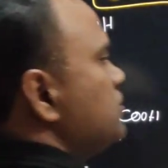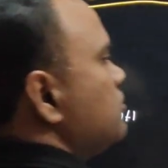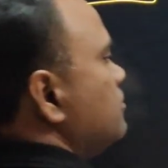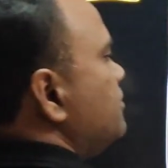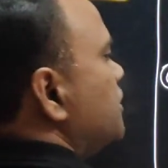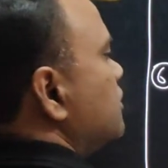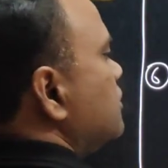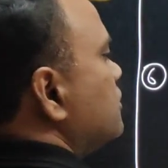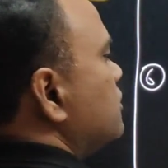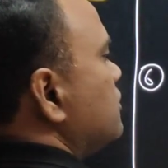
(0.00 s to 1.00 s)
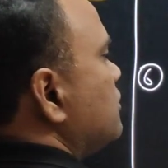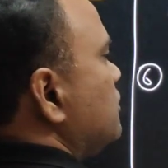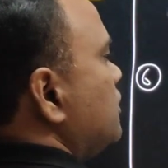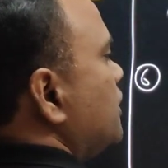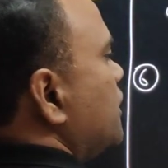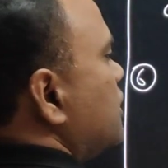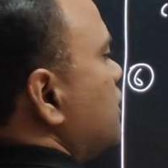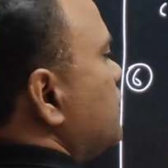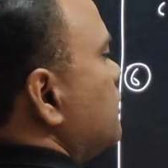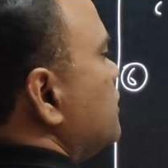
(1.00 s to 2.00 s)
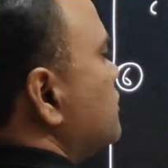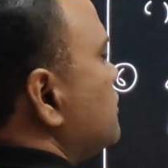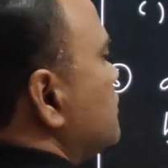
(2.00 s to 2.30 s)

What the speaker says: So B greater than E.